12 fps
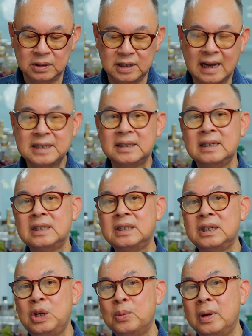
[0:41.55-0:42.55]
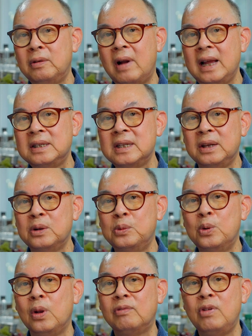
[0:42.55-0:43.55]
justice, human rights, and the
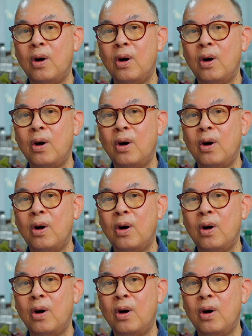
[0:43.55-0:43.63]
rule of